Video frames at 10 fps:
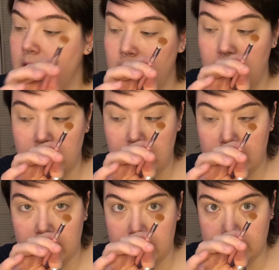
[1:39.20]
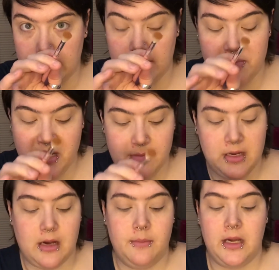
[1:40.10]
That is the pigment
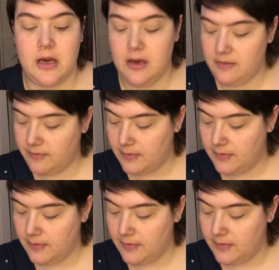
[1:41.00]
coming off.